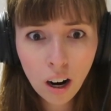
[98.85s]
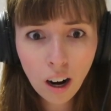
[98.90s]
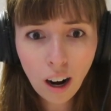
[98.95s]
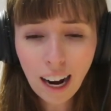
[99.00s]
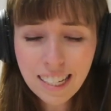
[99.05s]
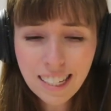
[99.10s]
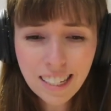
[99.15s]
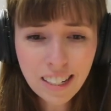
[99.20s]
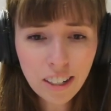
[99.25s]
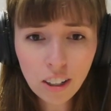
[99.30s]

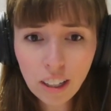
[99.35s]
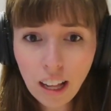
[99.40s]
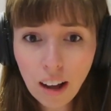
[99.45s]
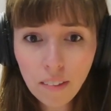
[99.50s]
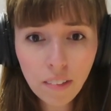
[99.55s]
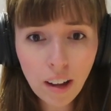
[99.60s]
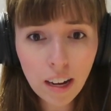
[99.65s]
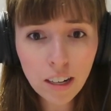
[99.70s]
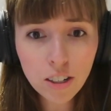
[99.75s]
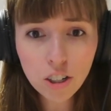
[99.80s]
I still love
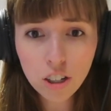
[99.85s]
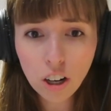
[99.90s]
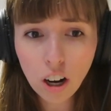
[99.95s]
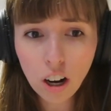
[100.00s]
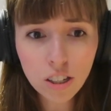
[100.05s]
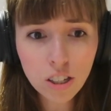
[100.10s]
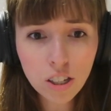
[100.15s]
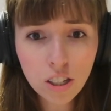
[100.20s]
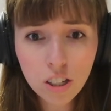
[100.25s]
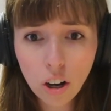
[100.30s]
that
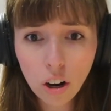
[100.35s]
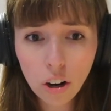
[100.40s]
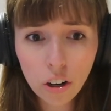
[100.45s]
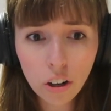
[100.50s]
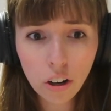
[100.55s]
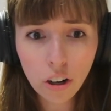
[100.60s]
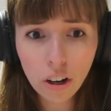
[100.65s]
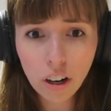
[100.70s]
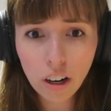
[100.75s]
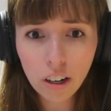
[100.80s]
shot. So
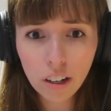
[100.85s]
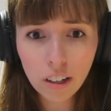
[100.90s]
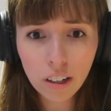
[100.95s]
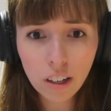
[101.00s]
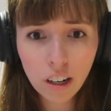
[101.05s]
good.